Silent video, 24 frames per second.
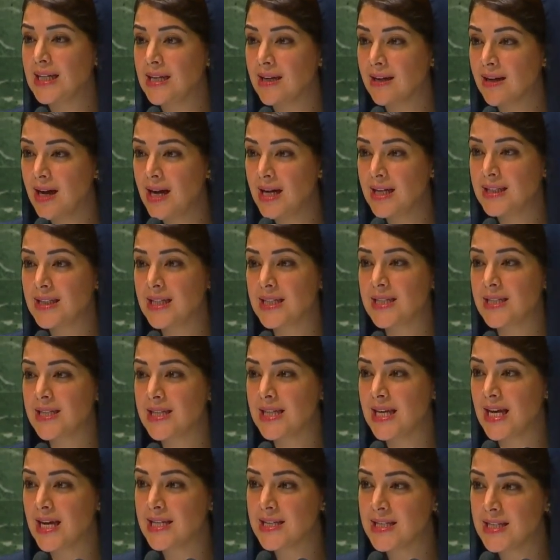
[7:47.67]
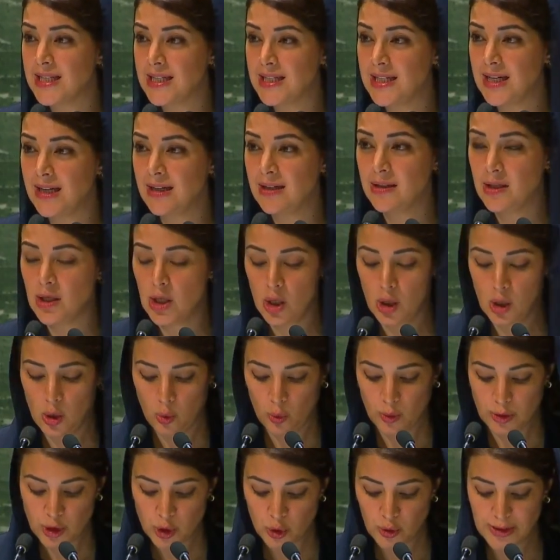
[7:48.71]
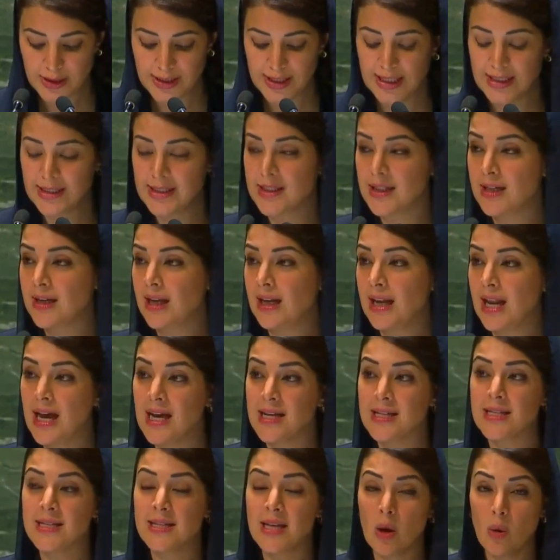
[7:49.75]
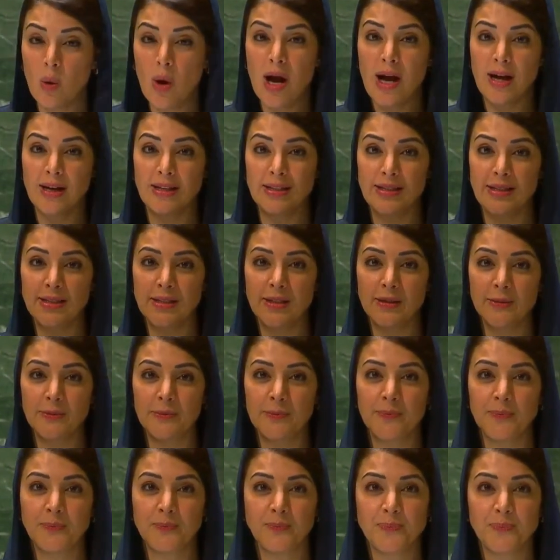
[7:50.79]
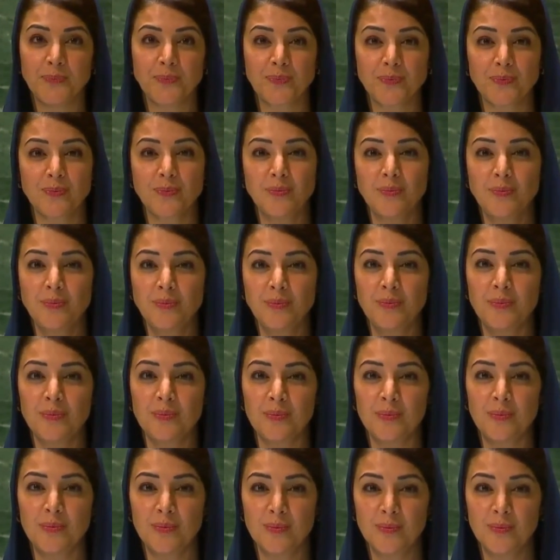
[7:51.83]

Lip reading: This can only be achieved with political will and determined efforts.